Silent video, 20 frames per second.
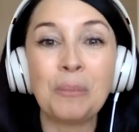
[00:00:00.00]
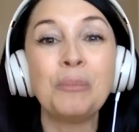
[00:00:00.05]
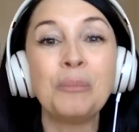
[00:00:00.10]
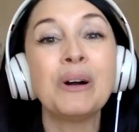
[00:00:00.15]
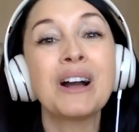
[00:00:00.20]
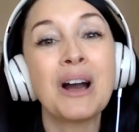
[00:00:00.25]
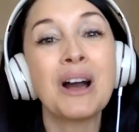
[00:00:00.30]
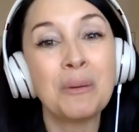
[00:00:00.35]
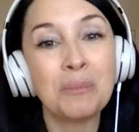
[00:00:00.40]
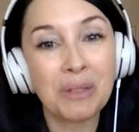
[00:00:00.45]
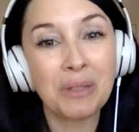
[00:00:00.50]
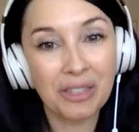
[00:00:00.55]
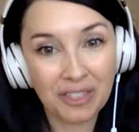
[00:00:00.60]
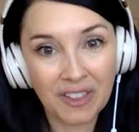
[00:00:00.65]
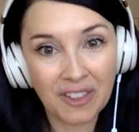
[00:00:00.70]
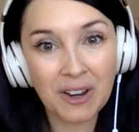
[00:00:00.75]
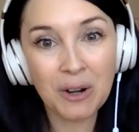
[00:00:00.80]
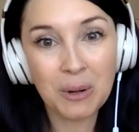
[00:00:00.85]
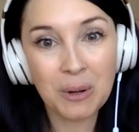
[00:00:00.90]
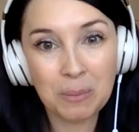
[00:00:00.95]
become
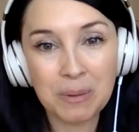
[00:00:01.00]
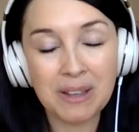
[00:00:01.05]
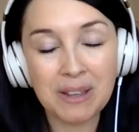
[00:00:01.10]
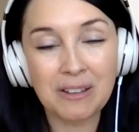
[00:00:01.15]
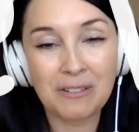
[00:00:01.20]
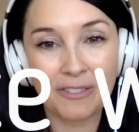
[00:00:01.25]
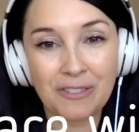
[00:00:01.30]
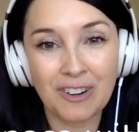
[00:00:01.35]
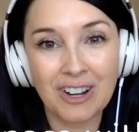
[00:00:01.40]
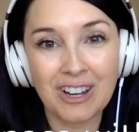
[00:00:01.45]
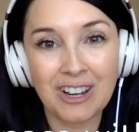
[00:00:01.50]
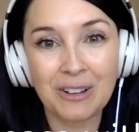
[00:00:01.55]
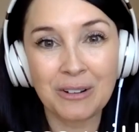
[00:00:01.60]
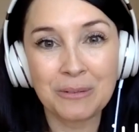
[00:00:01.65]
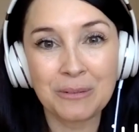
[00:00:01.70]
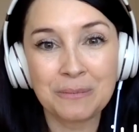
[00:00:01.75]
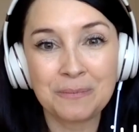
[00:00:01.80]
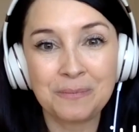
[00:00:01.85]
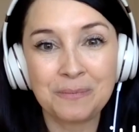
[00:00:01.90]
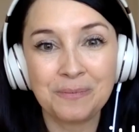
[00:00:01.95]
therapy for
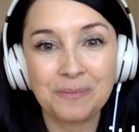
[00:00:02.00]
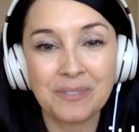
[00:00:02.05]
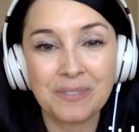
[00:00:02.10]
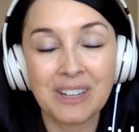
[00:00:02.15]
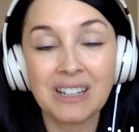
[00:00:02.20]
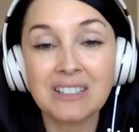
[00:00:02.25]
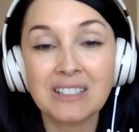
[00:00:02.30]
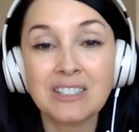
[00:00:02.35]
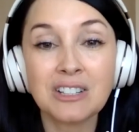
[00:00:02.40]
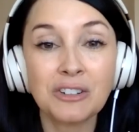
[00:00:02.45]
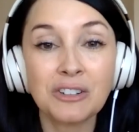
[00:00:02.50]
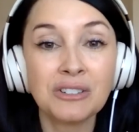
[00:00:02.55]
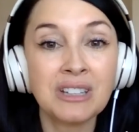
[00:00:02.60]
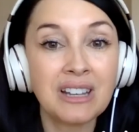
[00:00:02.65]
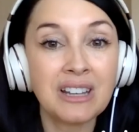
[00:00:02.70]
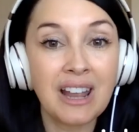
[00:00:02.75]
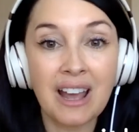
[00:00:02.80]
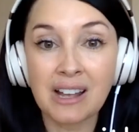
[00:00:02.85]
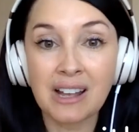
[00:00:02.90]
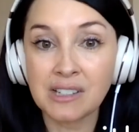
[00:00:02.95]
you. It
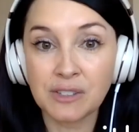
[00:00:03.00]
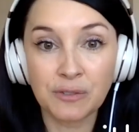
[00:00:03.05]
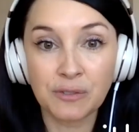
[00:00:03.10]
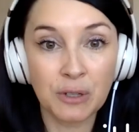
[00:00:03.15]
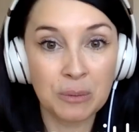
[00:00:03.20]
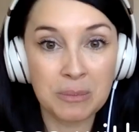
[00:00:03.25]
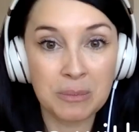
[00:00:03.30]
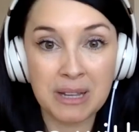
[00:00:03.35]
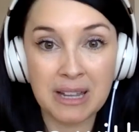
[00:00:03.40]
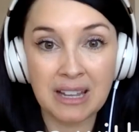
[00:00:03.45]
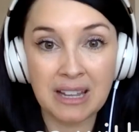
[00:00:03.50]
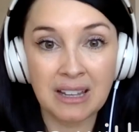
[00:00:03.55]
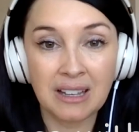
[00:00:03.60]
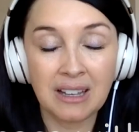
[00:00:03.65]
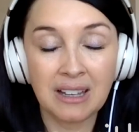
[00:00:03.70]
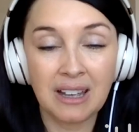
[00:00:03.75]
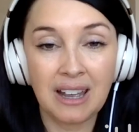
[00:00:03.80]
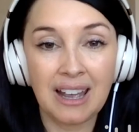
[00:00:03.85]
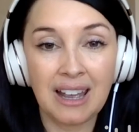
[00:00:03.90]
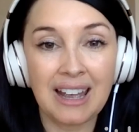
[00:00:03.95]
certainly has for me.
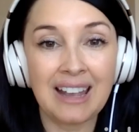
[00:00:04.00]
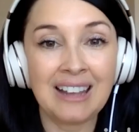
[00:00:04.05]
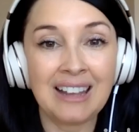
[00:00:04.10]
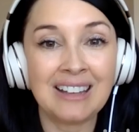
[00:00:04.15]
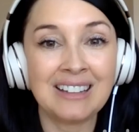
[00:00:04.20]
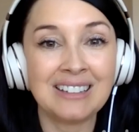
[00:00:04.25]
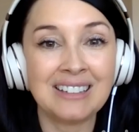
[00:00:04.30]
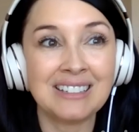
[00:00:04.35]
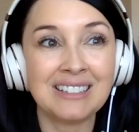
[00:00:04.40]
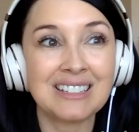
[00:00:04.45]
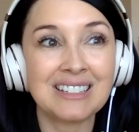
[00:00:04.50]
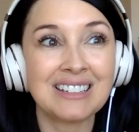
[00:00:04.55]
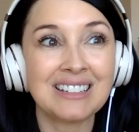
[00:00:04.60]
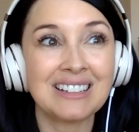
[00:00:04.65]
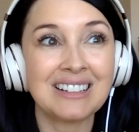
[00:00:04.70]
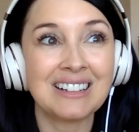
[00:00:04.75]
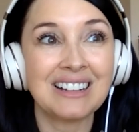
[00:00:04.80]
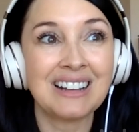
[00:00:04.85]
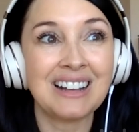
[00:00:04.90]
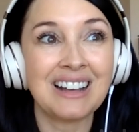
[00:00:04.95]
And
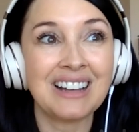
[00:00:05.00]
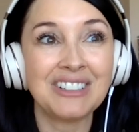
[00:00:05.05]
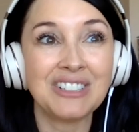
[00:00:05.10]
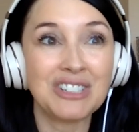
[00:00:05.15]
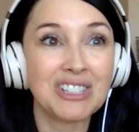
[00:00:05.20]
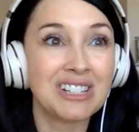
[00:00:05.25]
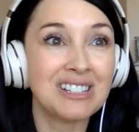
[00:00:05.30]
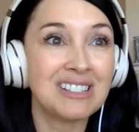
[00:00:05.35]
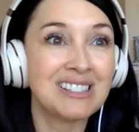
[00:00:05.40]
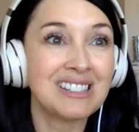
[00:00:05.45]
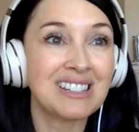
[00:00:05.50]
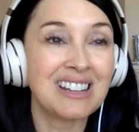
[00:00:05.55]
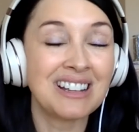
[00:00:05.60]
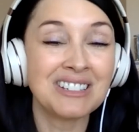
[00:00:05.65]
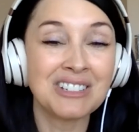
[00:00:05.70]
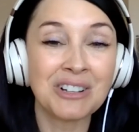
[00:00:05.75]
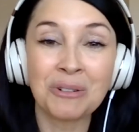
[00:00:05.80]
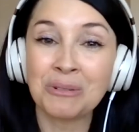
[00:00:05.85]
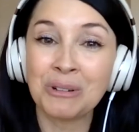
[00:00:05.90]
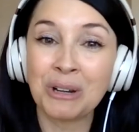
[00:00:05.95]
I
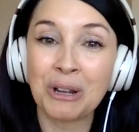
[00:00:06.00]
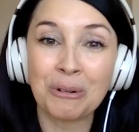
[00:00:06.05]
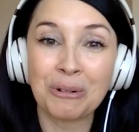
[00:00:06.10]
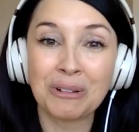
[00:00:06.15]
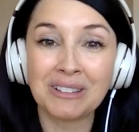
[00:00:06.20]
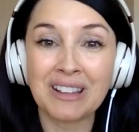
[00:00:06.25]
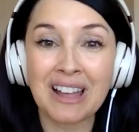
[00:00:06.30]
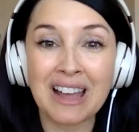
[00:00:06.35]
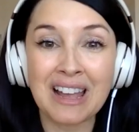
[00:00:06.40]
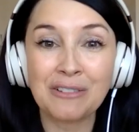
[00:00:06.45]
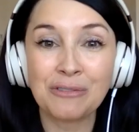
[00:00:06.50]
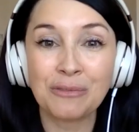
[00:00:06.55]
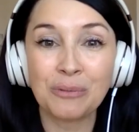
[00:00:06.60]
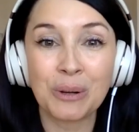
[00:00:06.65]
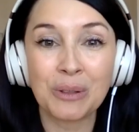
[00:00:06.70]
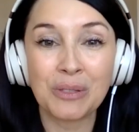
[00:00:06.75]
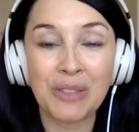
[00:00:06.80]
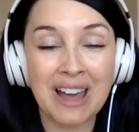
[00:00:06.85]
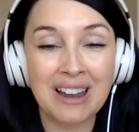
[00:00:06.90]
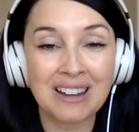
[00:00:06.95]
don't know a life
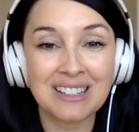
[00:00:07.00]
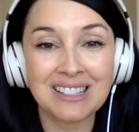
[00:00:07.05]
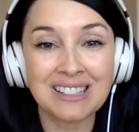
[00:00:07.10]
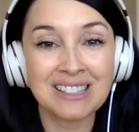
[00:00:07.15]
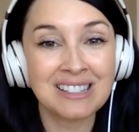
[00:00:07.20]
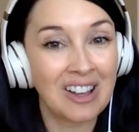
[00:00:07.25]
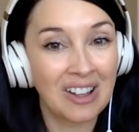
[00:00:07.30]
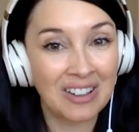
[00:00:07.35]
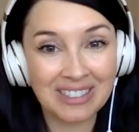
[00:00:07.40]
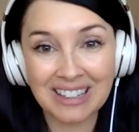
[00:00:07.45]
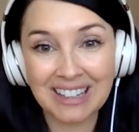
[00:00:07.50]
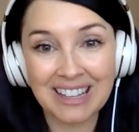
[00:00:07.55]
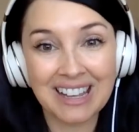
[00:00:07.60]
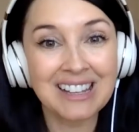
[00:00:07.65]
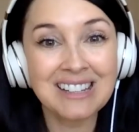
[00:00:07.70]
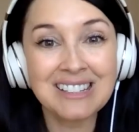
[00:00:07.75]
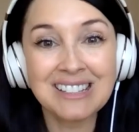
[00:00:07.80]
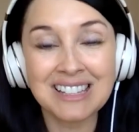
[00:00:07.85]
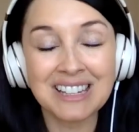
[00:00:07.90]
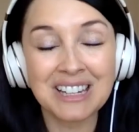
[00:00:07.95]
where that is not the
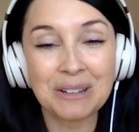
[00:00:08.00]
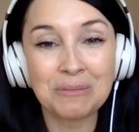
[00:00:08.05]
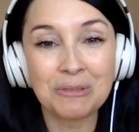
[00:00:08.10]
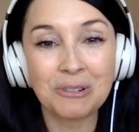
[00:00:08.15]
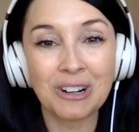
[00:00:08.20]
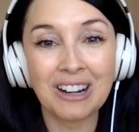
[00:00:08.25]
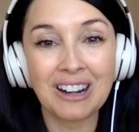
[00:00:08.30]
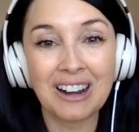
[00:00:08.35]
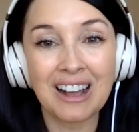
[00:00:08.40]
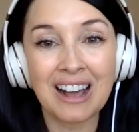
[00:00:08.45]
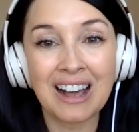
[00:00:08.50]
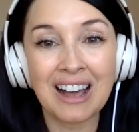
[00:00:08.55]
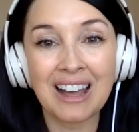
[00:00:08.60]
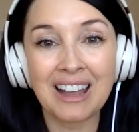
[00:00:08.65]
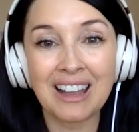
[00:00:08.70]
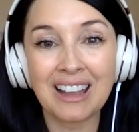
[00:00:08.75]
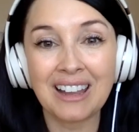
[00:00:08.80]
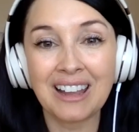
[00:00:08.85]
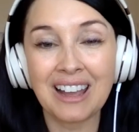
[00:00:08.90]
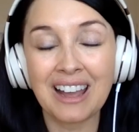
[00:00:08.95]
case anymore.
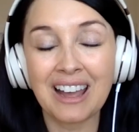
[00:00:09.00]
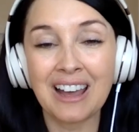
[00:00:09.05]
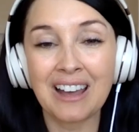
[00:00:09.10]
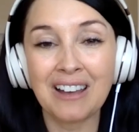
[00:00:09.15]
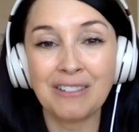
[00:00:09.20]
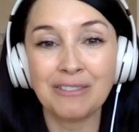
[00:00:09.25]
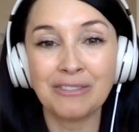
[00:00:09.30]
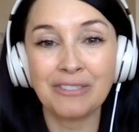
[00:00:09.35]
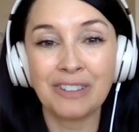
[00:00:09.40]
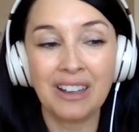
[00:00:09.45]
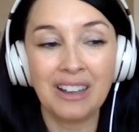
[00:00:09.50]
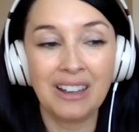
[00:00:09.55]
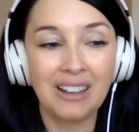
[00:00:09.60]
I have